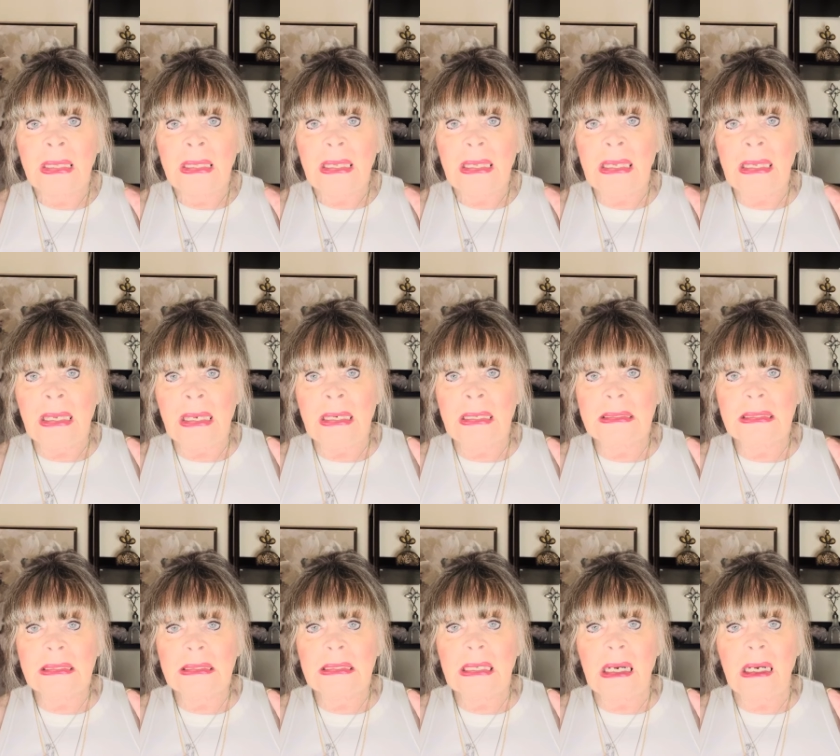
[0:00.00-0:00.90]

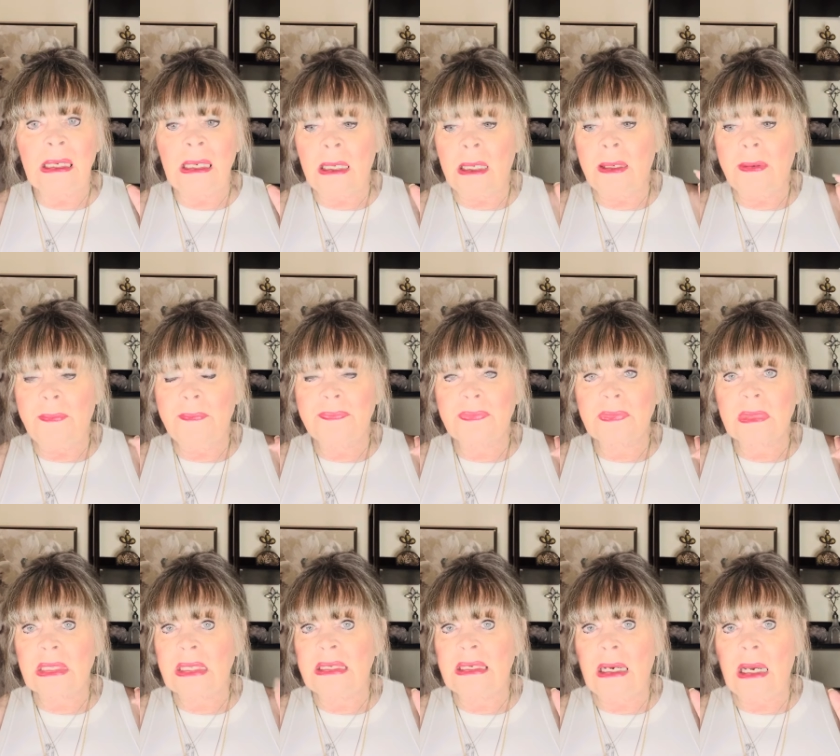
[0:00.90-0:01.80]
And um,
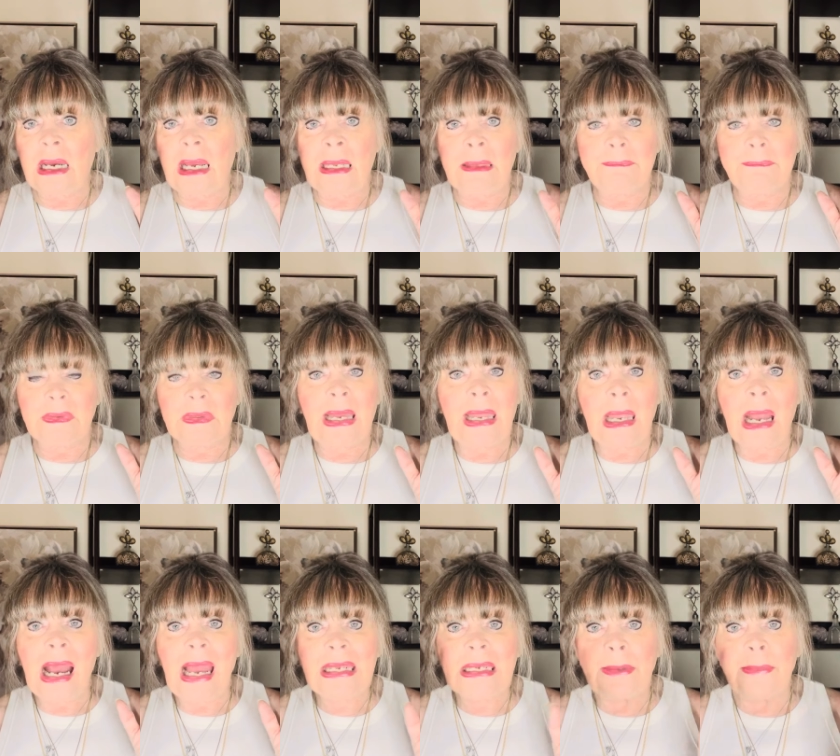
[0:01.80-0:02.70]
I, I
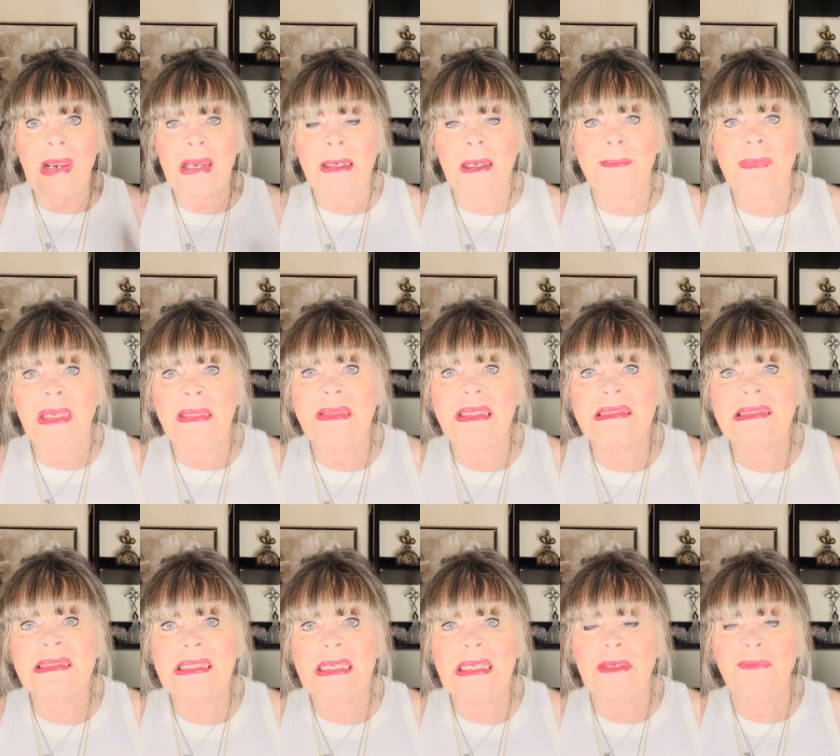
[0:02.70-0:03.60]
highly recommend
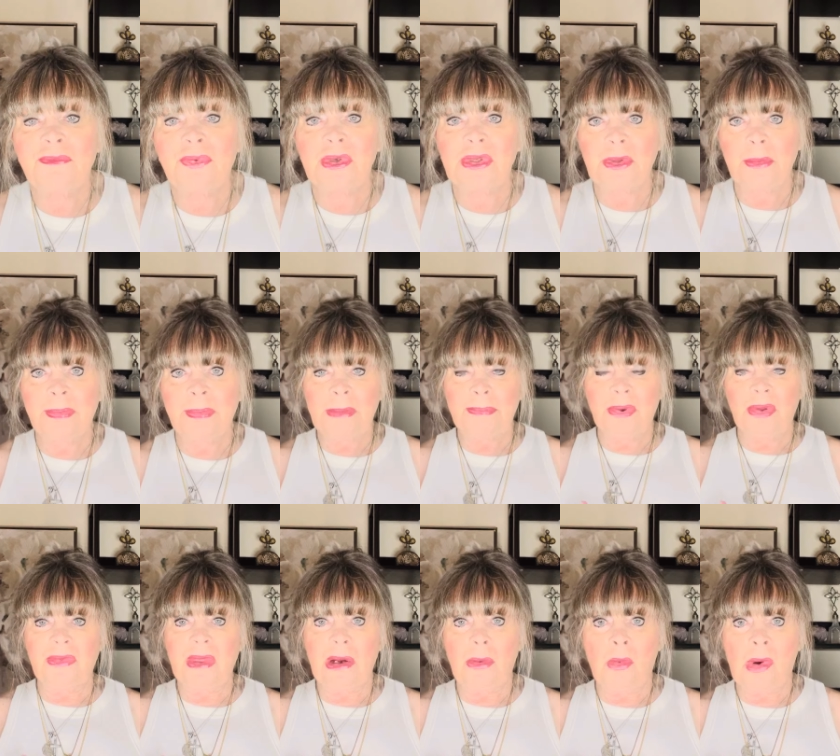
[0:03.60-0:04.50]
this, again, for you people
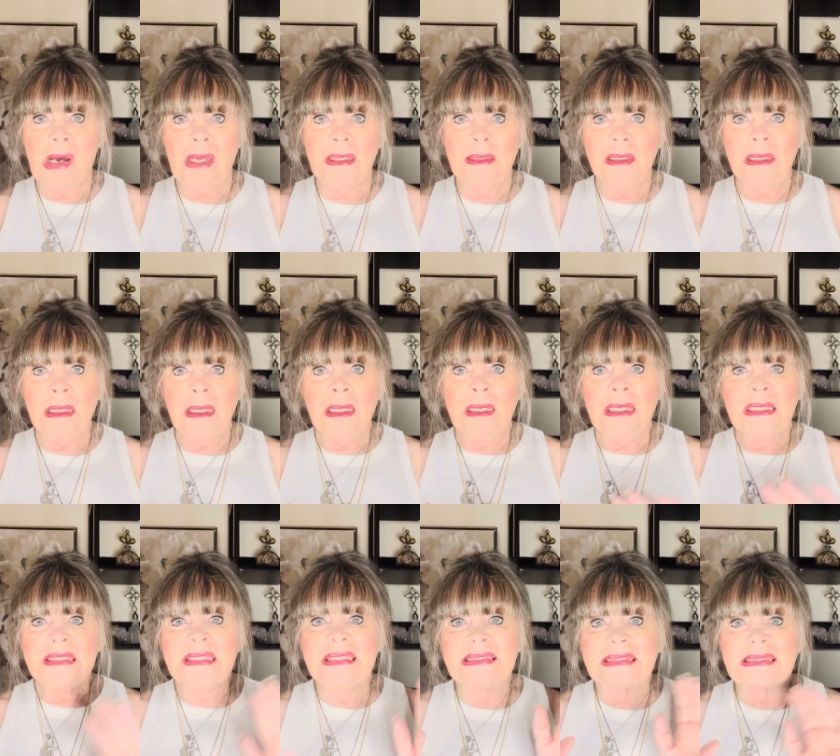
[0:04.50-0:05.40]
that want
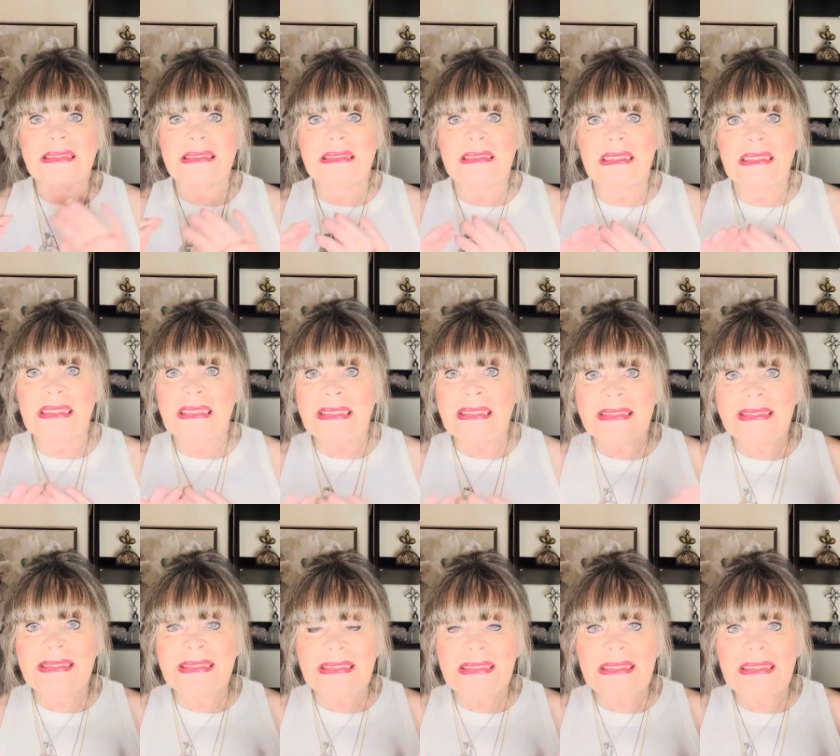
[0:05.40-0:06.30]
just
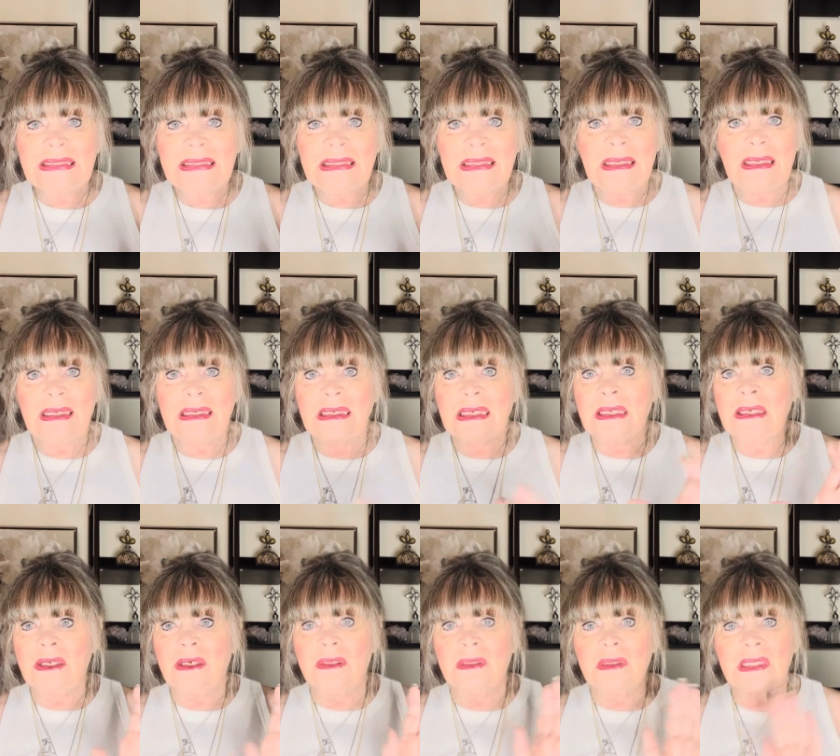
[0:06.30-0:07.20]
easy, you
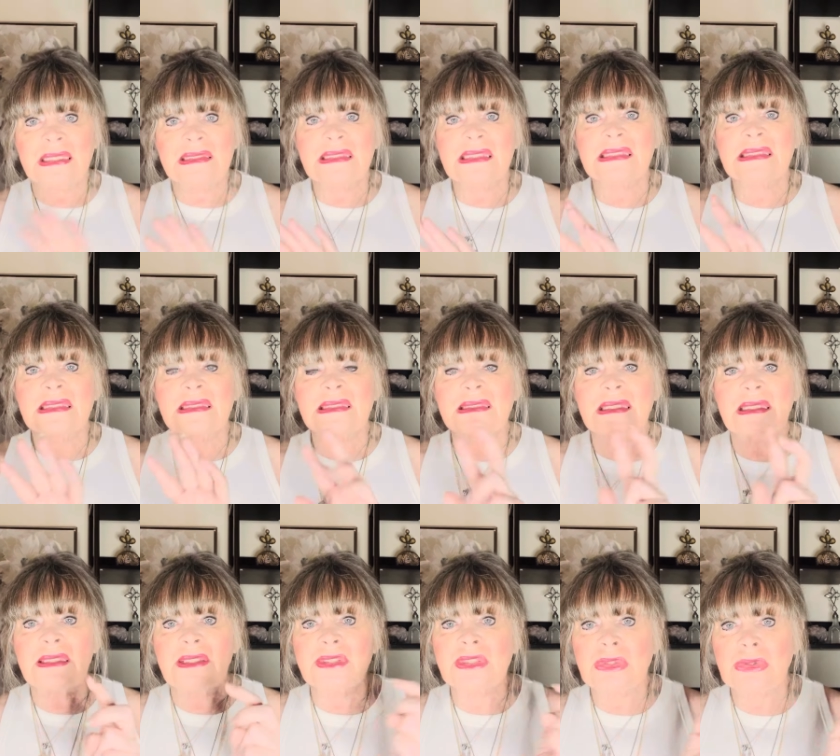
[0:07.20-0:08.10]
know, because this is
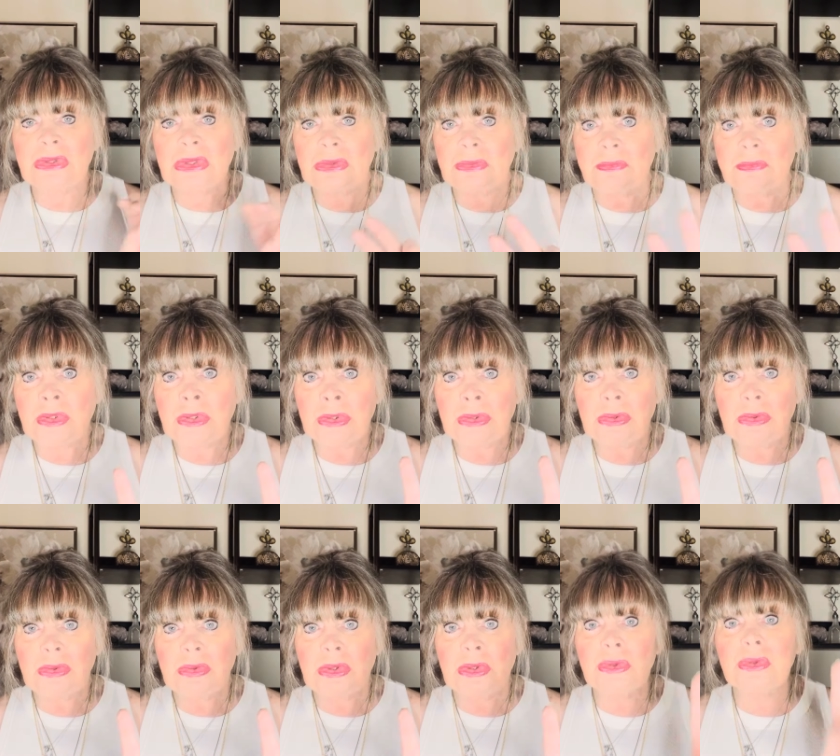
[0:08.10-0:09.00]
going to,
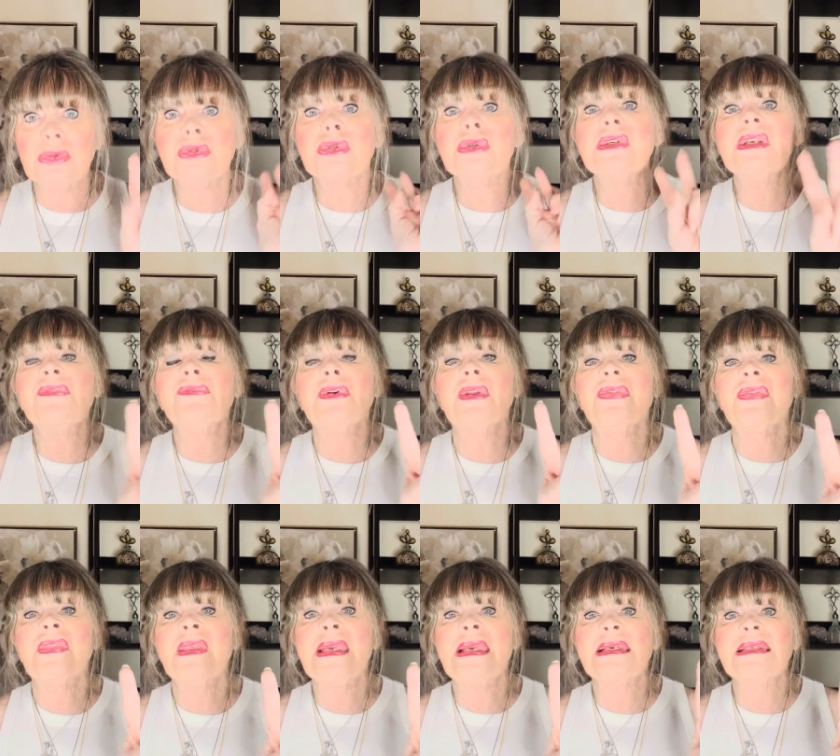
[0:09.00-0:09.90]
to do two different
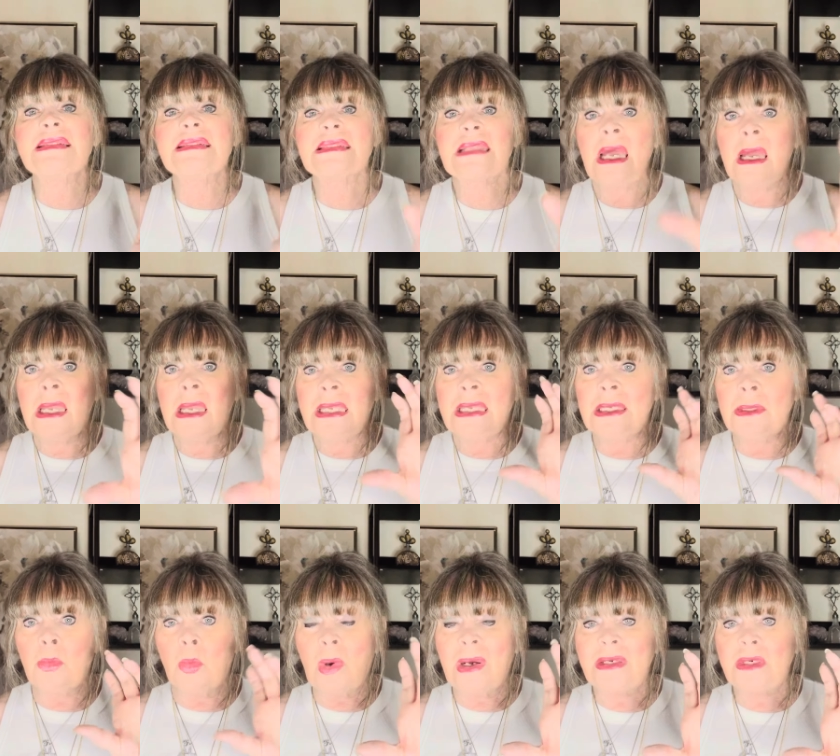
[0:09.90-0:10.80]
things
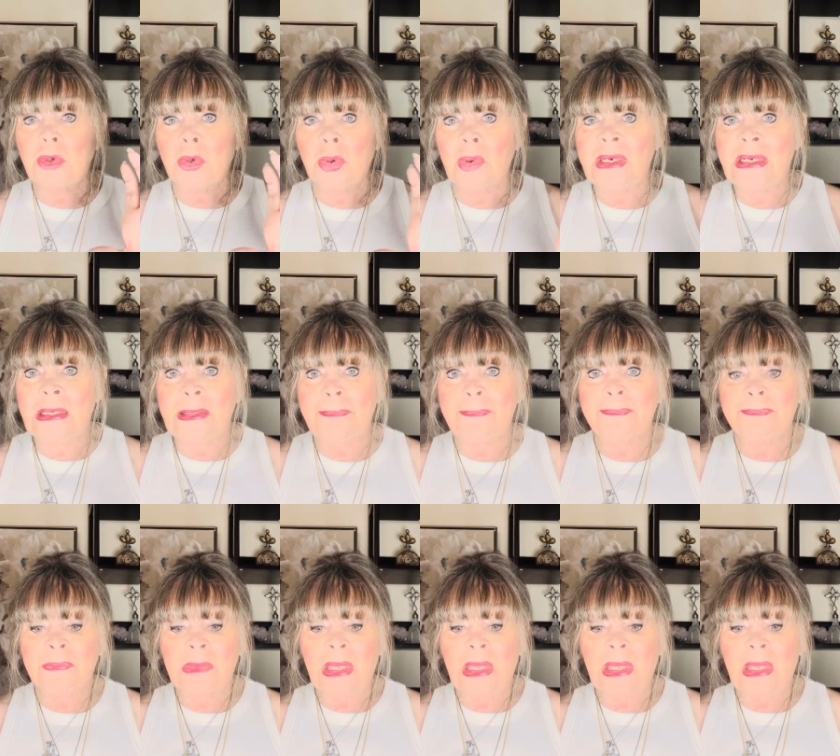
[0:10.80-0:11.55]
in one cream.